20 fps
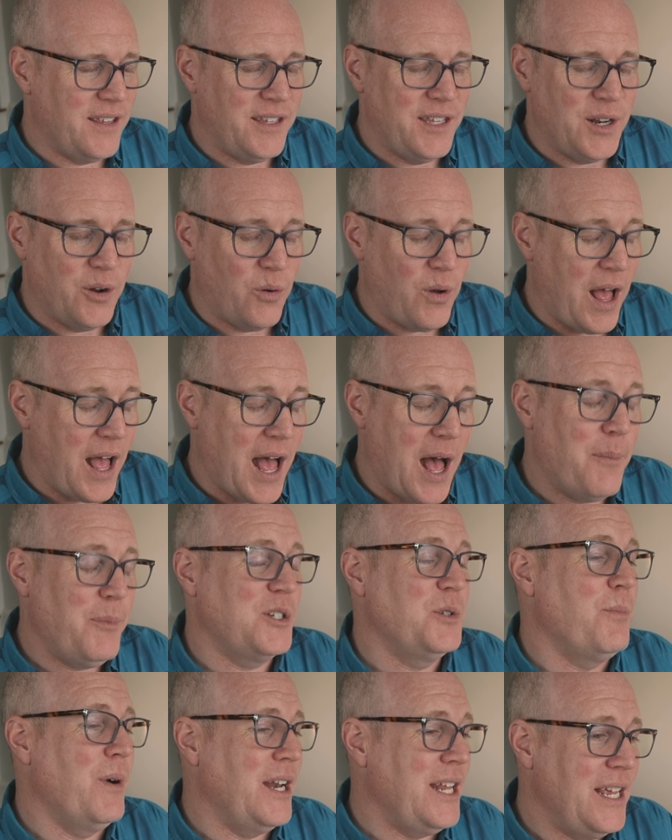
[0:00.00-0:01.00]
how
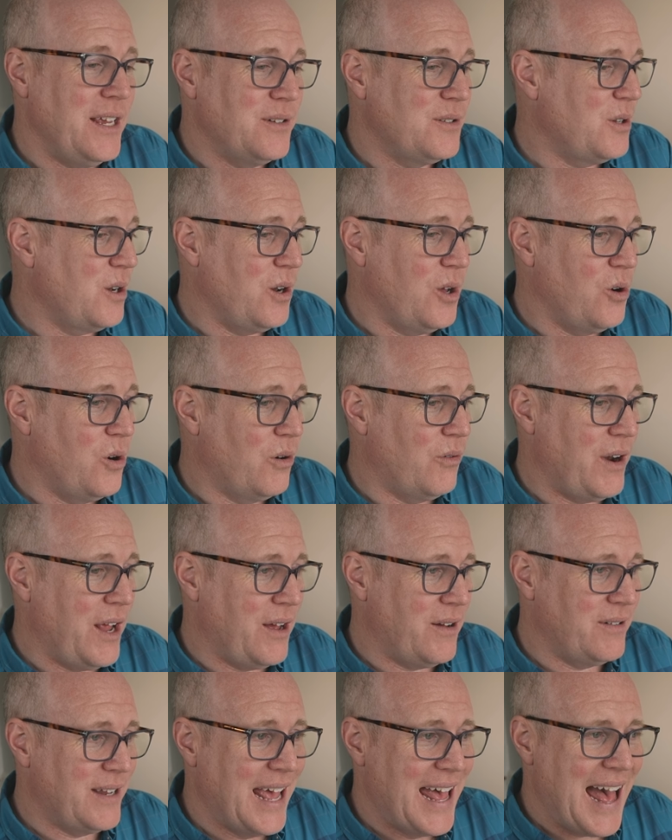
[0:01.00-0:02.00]
much money is there to go
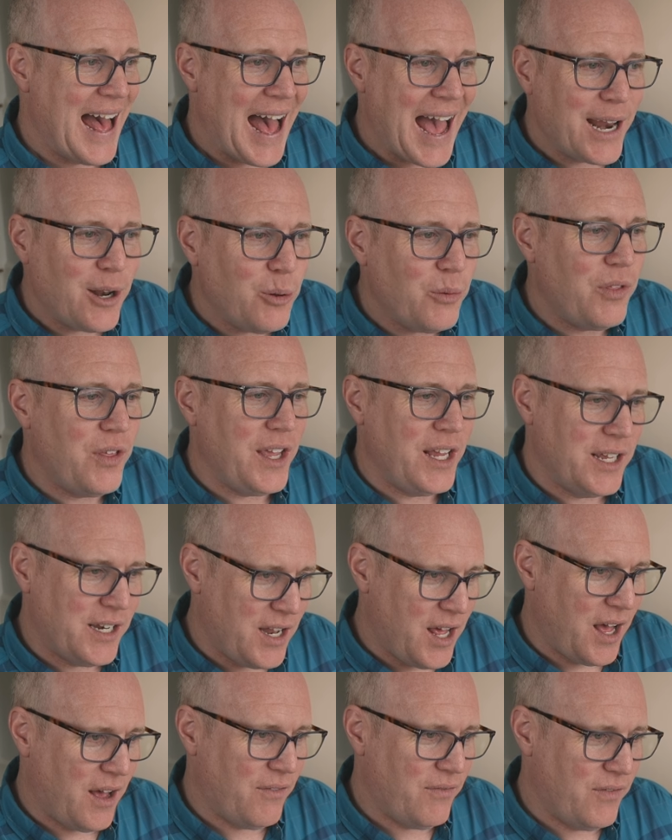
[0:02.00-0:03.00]
around? I don't think
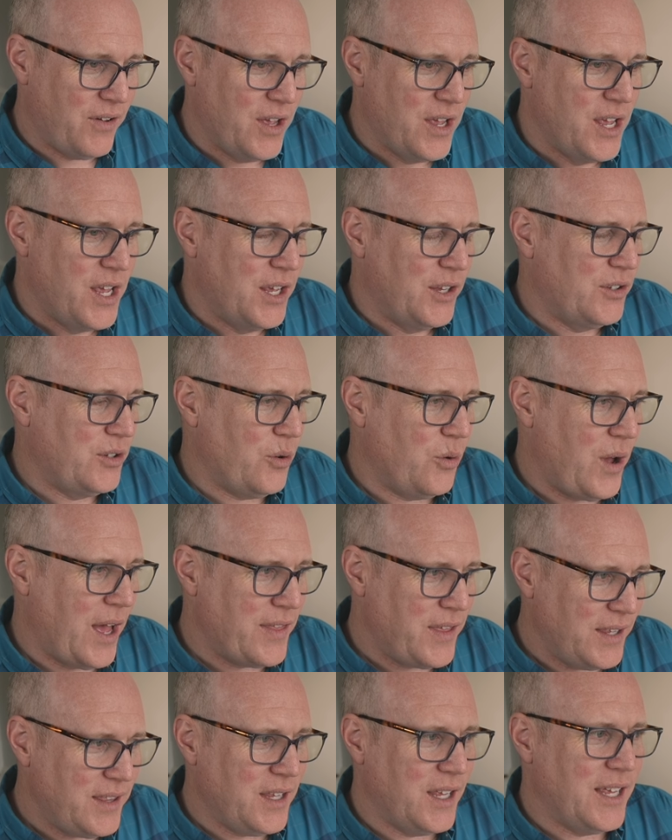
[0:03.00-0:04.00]
enough. So I
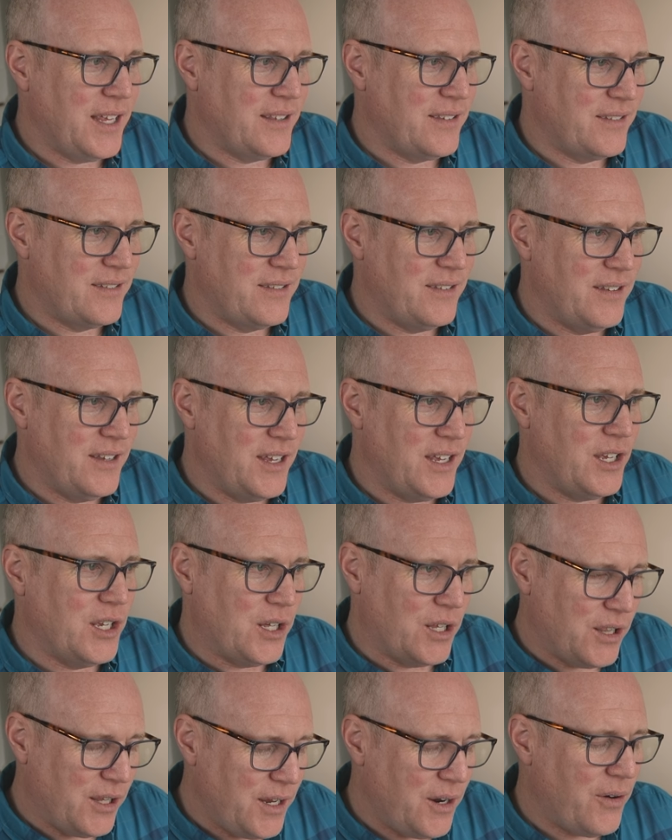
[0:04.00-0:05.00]
think it's
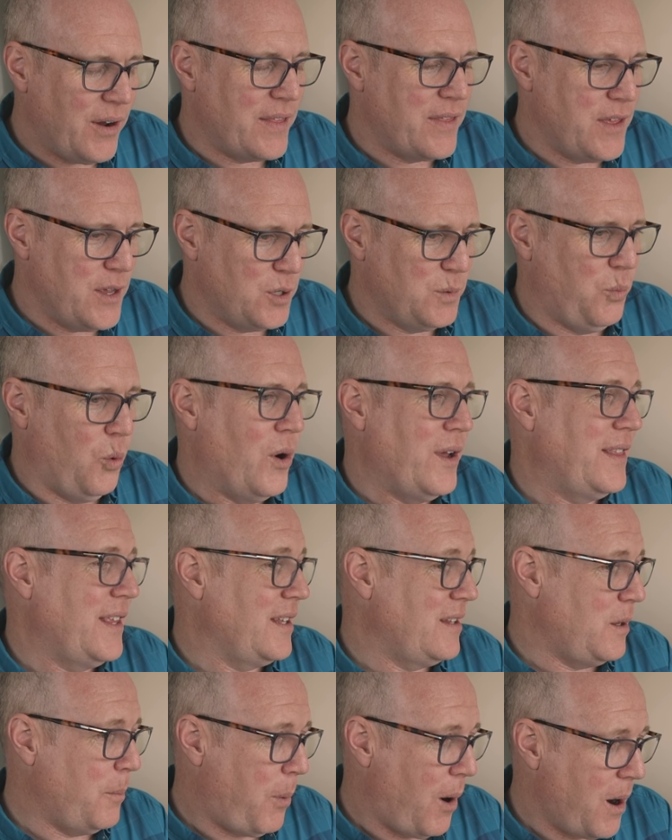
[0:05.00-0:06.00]
clear at this point
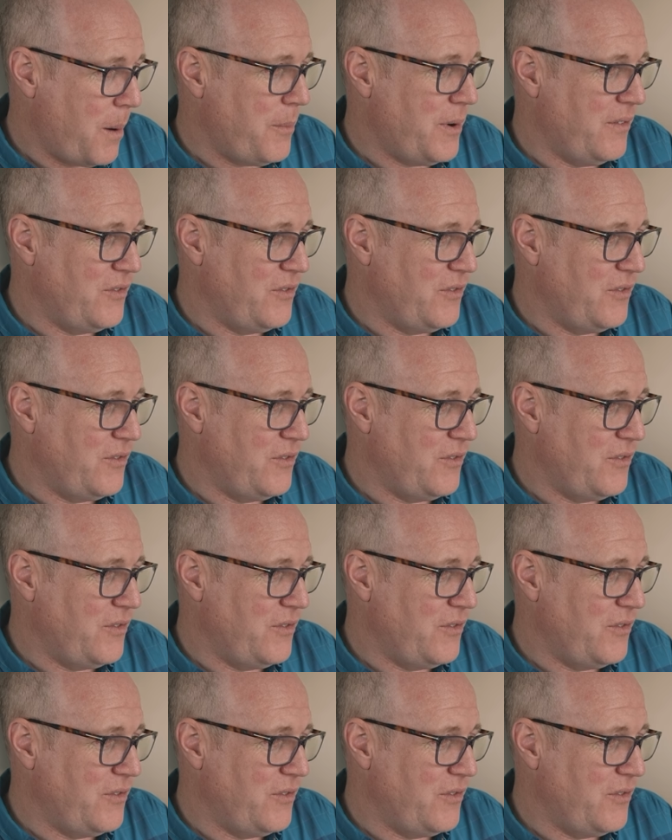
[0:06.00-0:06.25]
that the Department of